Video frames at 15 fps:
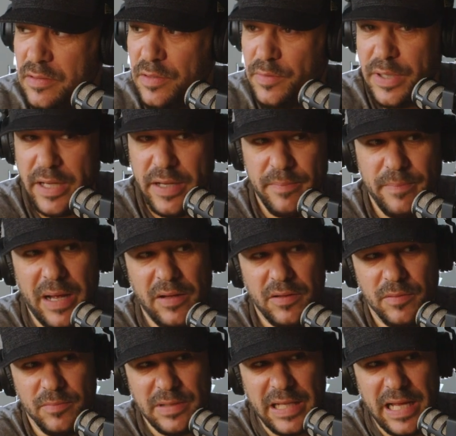Okay,
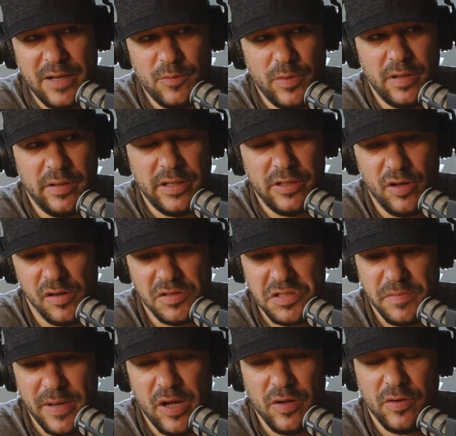Malcolm Gladwell. He talks
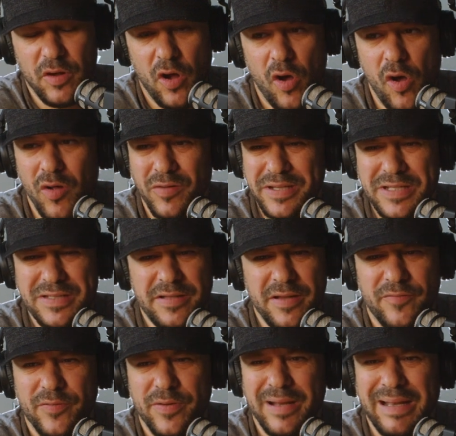about all these
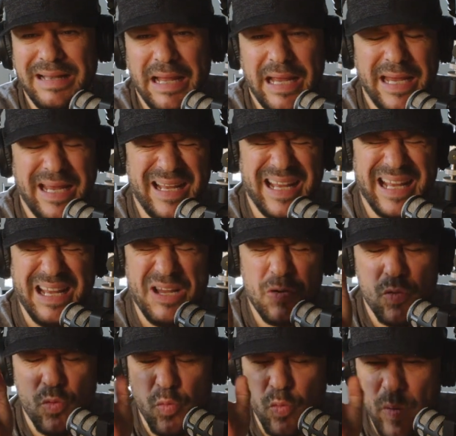different, like,
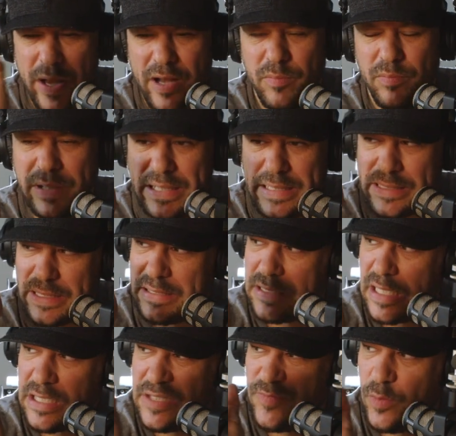incredibly
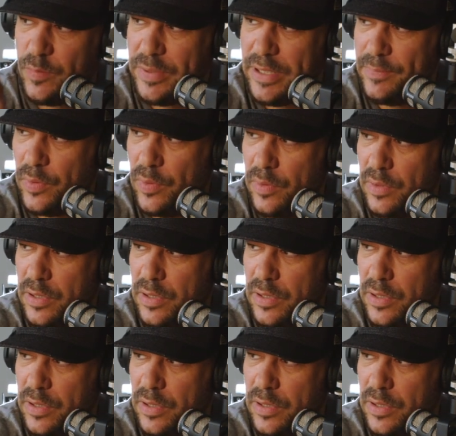successful people